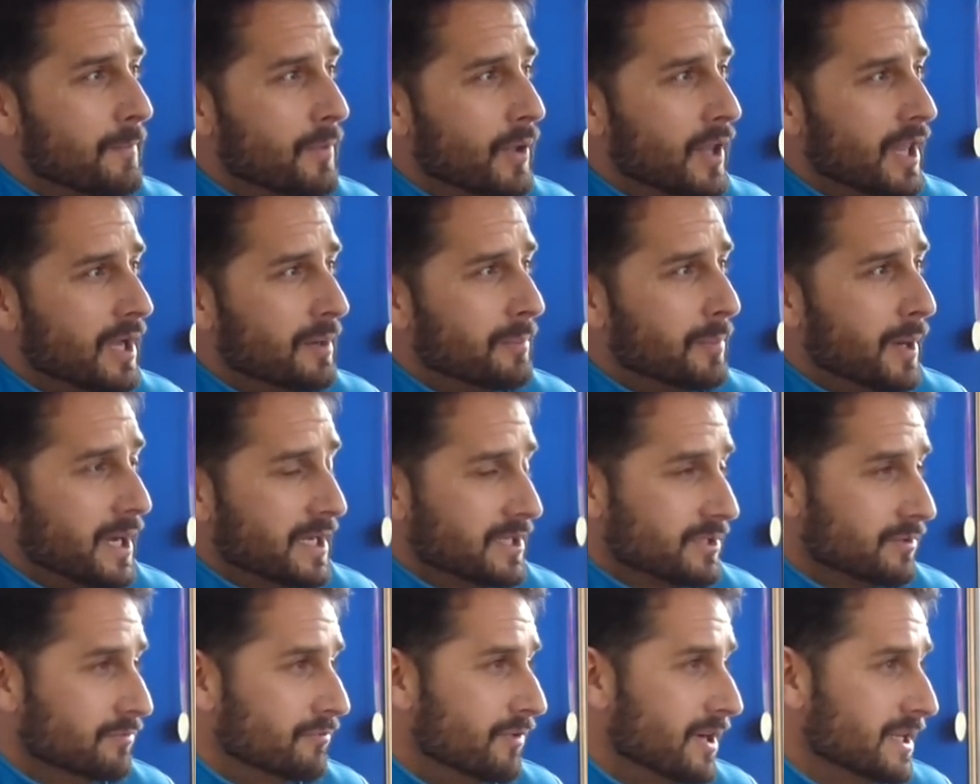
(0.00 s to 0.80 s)
but that
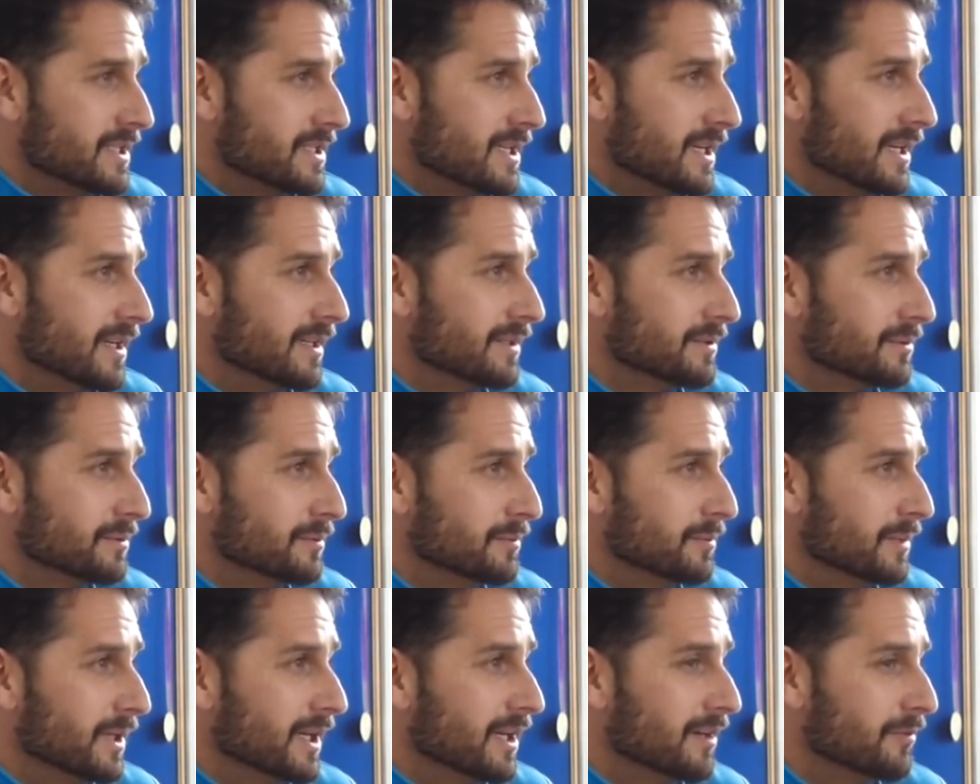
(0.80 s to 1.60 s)
passion resonates
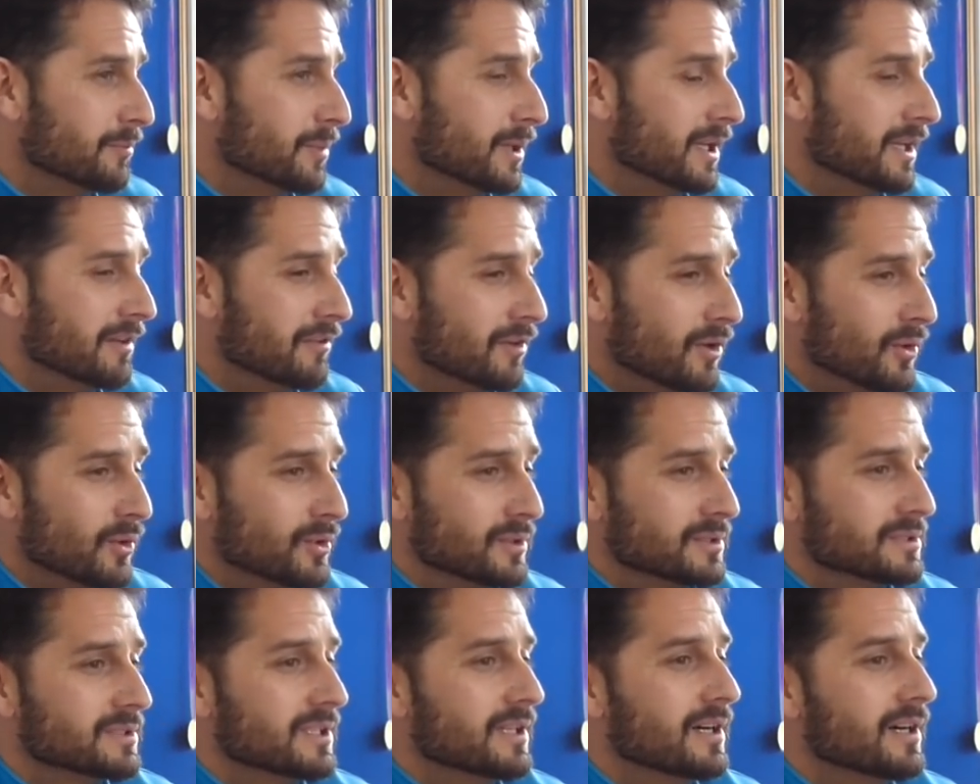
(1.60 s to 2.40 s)
with me. I've been here a
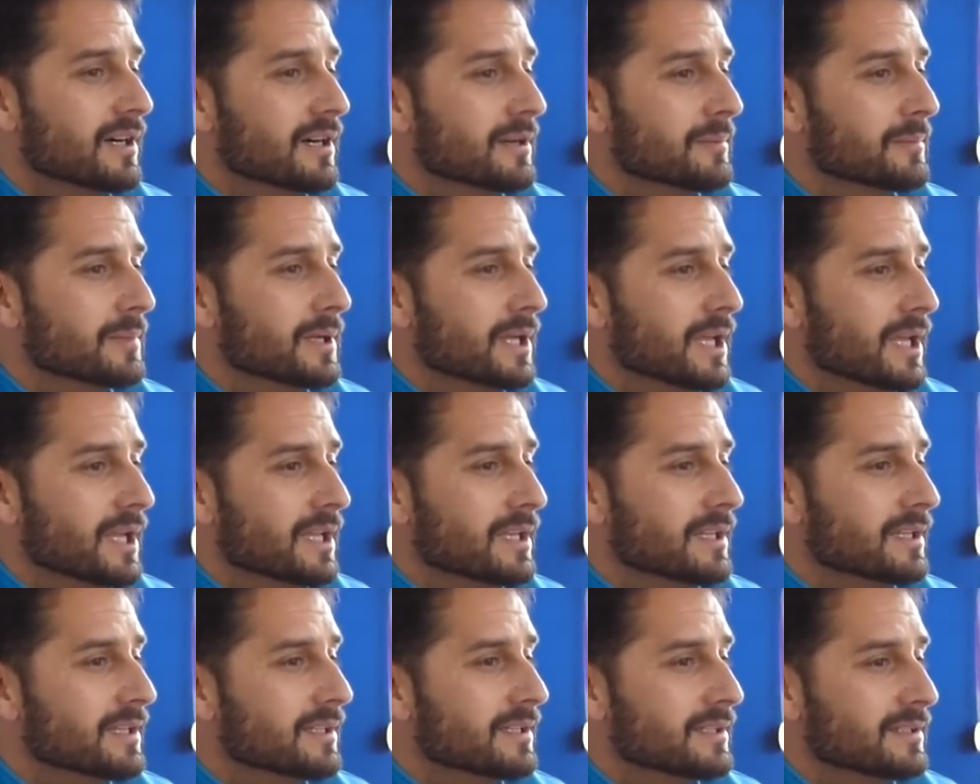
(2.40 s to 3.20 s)
long time,
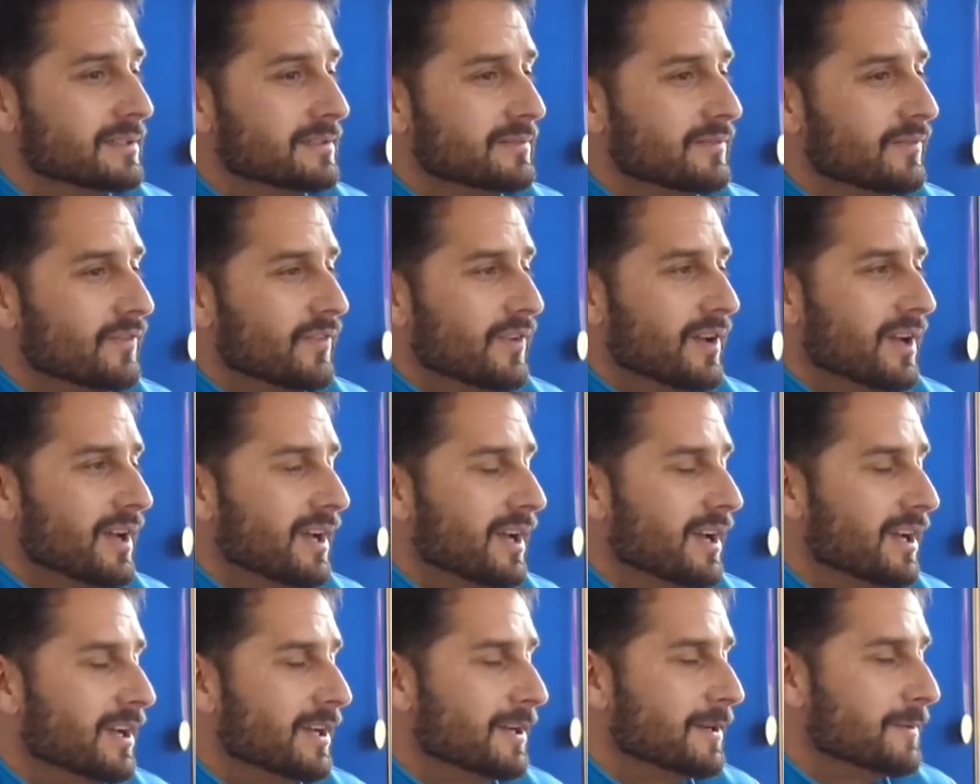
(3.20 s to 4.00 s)
and
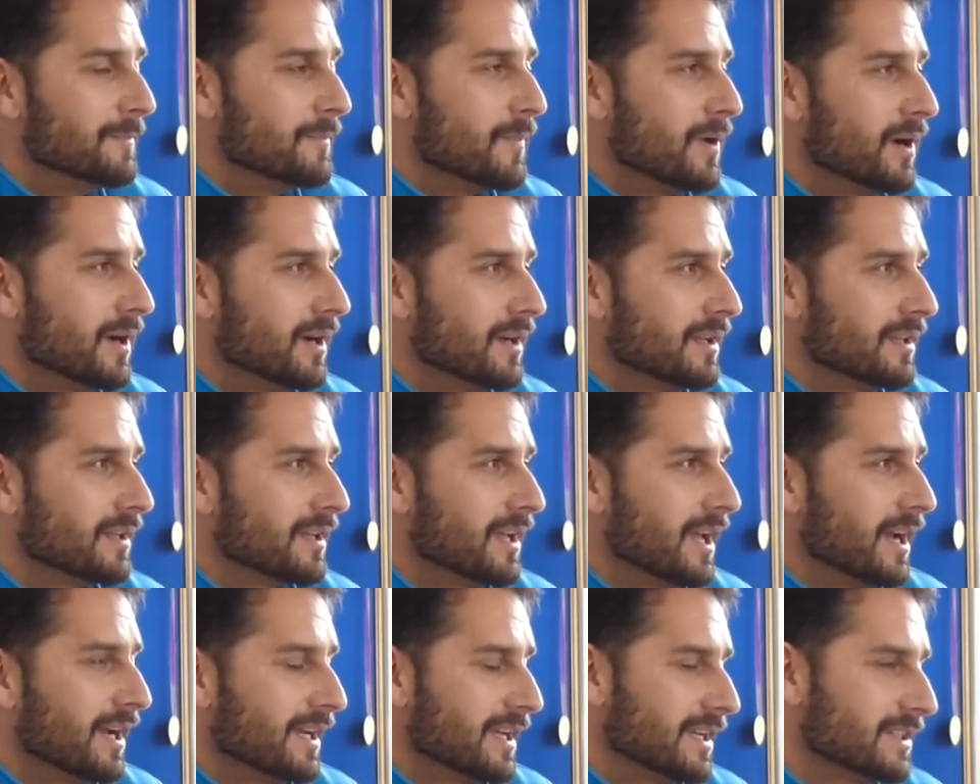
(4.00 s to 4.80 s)
I
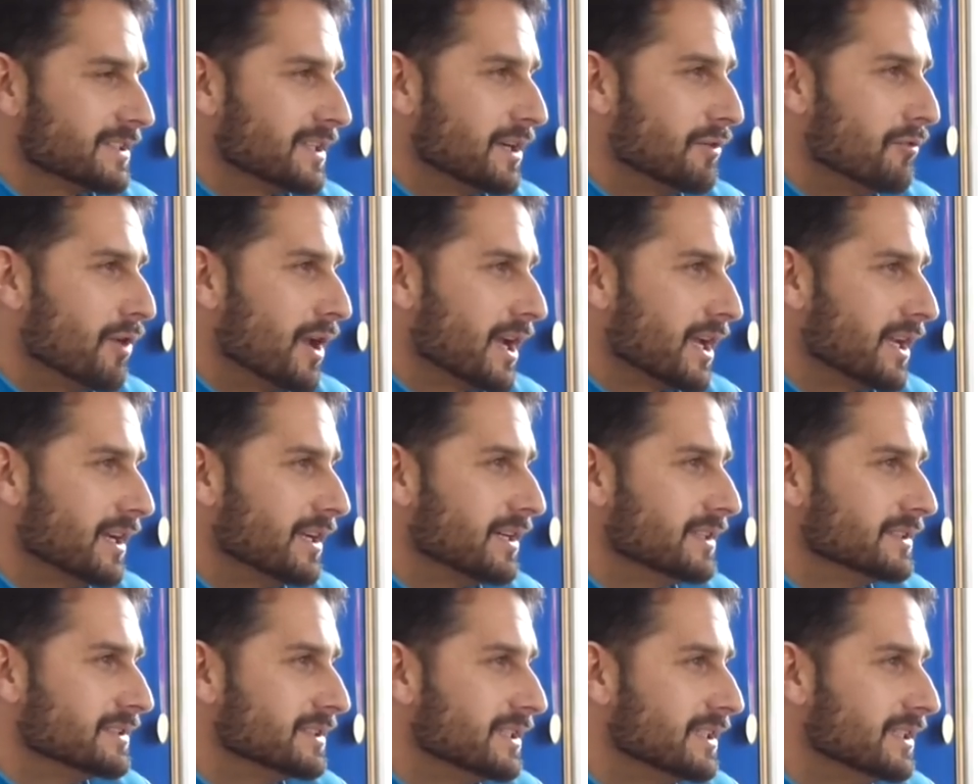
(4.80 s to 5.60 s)
guess I
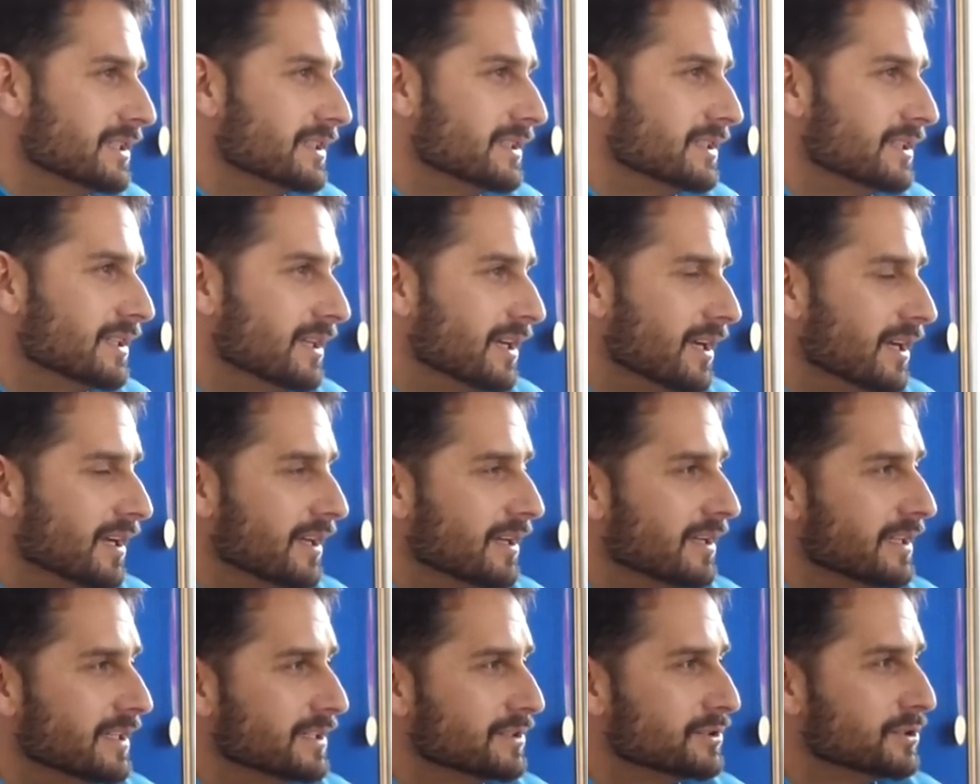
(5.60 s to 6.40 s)
recognise that.
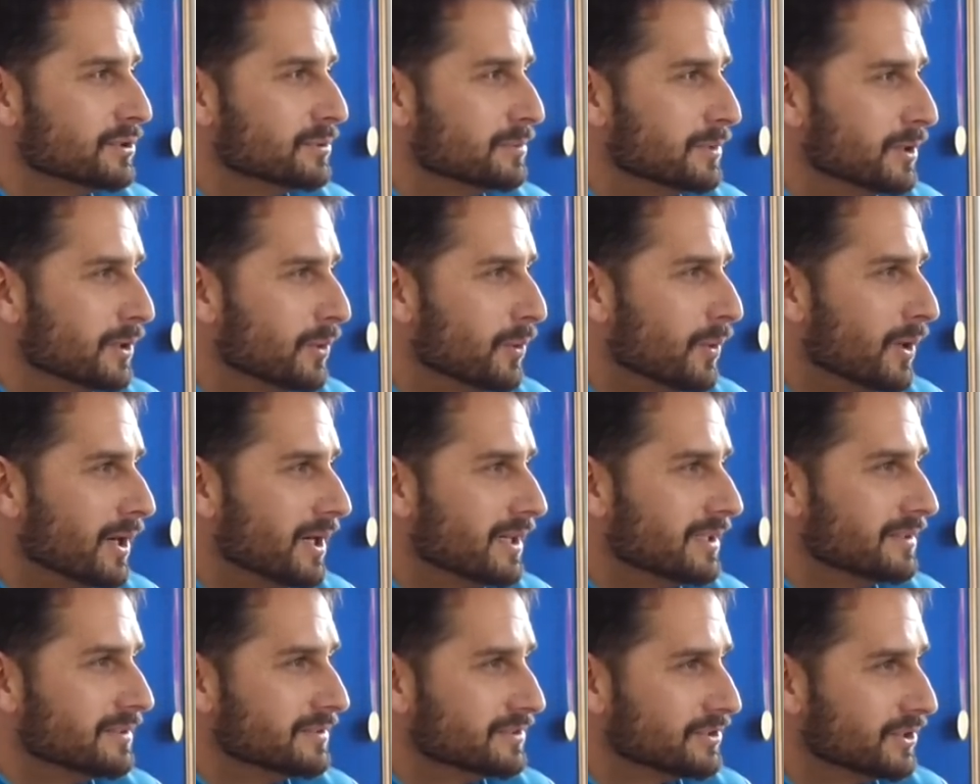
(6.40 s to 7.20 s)
It took me a
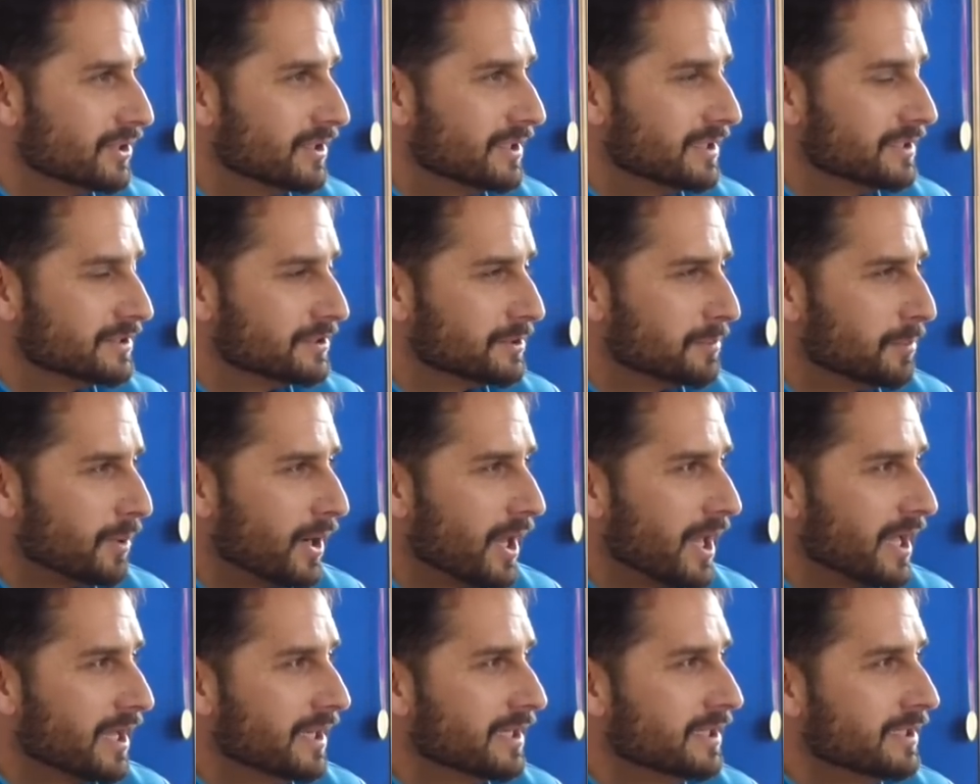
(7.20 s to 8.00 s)
while, certainly as a
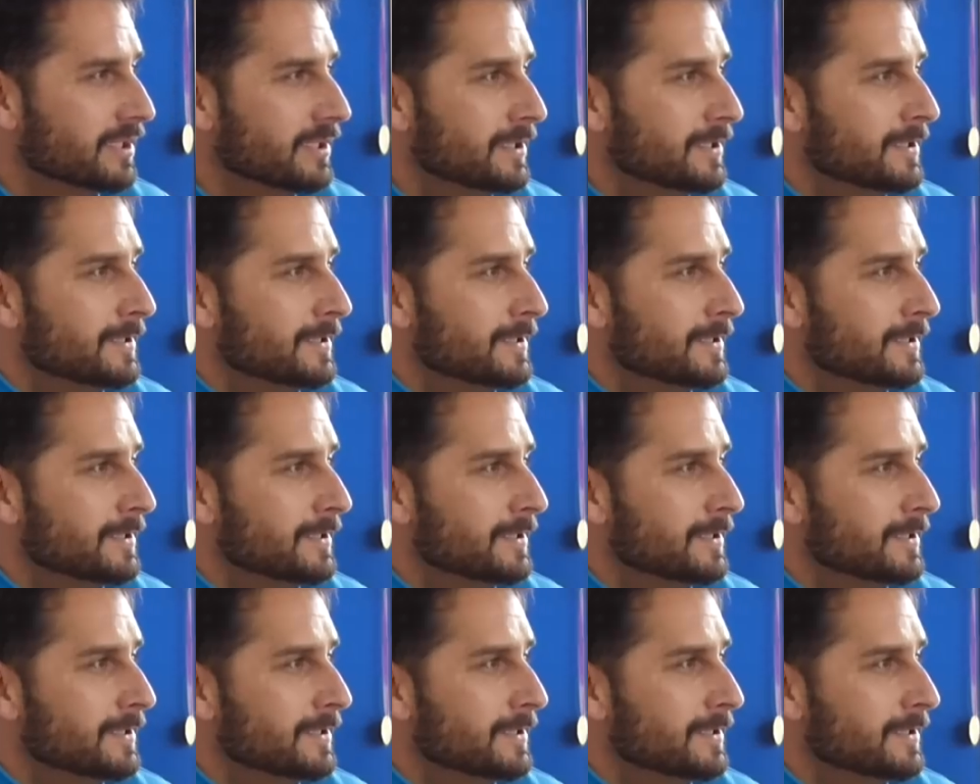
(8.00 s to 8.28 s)
player,